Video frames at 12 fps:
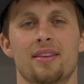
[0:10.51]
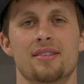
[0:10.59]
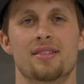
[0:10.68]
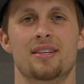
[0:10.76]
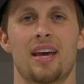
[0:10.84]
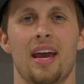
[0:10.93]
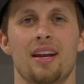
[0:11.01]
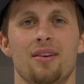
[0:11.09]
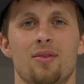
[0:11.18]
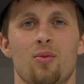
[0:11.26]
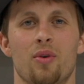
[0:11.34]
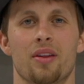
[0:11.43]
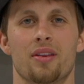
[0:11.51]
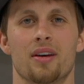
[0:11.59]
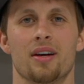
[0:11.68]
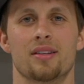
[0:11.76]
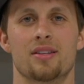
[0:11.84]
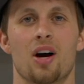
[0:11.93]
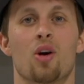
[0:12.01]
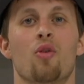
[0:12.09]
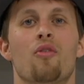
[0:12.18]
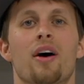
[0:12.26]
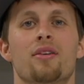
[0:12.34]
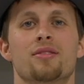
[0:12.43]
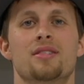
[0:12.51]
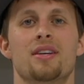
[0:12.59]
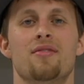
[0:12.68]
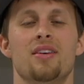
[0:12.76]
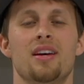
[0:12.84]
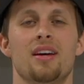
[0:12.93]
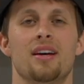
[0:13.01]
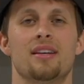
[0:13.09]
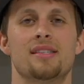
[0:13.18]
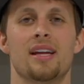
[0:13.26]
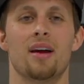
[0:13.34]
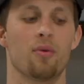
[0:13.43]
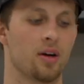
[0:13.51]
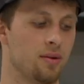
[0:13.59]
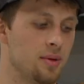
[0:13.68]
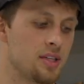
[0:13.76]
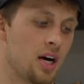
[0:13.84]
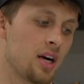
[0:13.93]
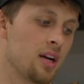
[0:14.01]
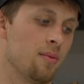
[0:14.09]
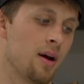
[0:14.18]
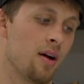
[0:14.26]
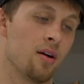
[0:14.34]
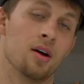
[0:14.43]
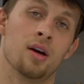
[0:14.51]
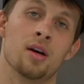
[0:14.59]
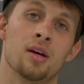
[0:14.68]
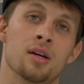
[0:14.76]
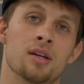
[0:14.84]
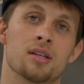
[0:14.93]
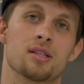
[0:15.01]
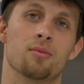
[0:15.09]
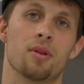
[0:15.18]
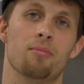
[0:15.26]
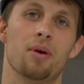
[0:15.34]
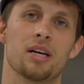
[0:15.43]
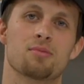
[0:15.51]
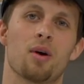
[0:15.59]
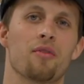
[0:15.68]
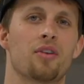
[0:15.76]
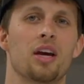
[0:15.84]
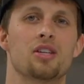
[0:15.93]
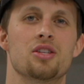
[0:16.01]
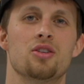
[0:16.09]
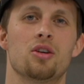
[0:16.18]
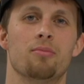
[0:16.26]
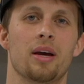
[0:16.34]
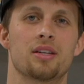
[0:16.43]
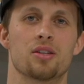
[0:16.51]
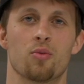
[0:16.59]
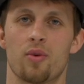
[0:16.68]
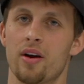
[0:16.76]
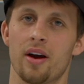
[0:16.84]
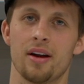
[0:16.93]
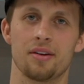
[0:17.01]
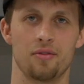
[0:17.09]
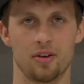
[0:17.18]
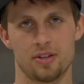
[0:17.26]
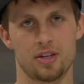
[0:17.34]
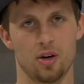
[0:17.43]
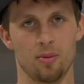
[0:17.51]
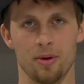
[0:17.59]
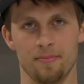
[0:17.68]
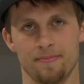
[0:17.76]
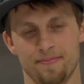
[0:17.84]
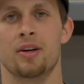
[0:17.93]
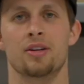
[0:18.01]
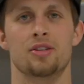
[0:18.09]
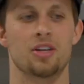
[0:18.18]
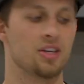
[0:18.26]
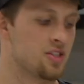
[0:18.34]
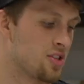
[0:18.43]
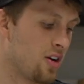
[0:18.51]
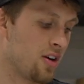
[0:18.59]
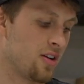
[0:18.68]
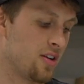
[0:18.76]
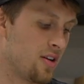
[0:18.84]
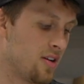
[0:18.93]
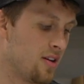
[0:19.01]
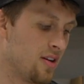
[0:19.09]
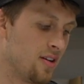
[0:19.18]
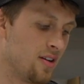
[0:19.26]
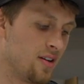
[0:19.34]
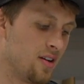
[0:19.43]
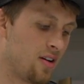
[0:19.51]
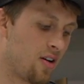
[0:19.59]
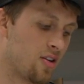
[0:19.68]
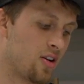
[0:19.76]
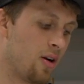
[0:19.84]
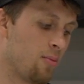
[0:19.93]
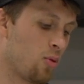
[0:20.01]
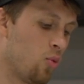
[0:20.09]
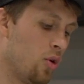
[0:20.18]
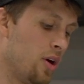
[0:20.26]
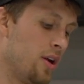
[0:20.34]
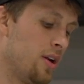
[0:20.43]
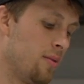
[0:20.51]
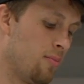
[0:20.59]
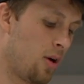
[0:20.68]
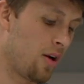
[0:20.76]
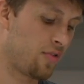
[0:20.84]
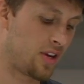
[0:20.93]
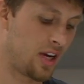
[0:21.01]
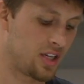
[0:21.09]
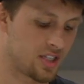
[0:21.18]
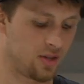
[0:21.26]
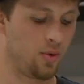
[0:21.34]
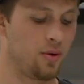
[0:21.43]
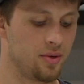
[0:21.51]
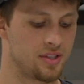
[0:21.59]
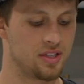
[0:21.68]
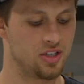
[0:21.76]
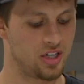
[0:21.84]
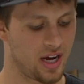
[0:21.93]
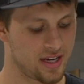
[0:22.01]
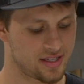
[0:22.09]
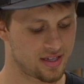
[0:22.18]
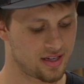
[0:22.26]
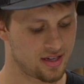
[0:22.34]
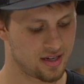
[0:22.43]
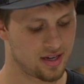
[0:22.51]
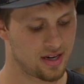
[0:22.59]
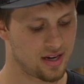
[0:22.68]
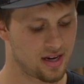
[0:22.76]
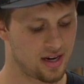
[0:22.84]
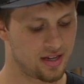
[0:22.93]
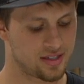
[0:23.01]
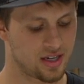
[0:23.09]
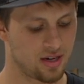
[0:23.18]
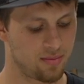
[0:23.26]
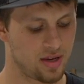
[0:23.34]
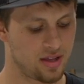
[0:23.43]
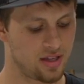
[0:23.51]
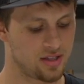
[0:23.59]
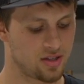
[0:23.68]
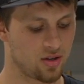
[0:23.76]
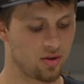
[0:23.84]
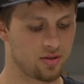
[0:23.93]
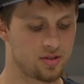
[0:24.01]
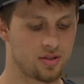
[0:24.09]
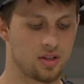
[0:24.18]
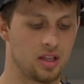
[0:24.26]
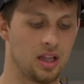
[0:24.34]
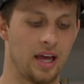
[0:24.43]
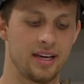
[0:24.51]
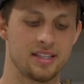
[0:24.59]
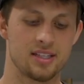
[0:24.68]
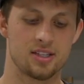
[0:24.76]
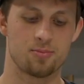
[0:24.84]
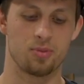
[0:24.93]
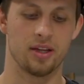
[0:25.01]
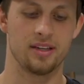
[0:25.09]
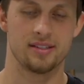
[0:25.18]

This is Caden with Taco Vinyl TV, and today we're going to be talking about some of the best modifications you can make to the rear end of your Tacoma. To get started, our number one modification that we would suggest is going to be these little license plate